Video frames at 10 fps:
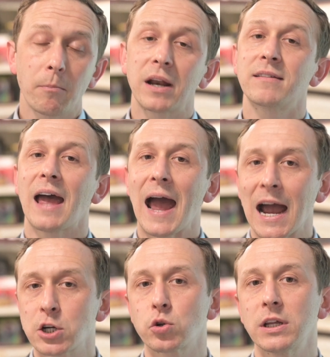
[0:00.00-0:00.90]
but has
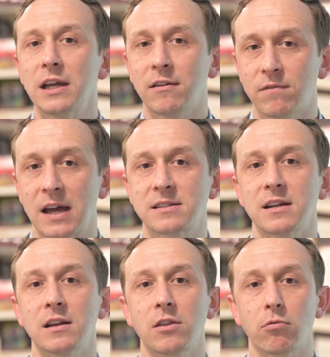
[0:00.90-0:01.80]
actually
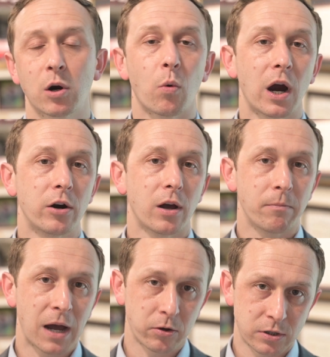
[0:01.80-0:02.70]
invested the required
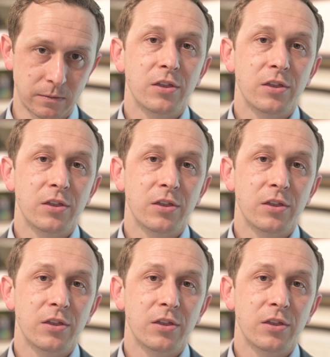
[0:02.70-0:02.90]
amount.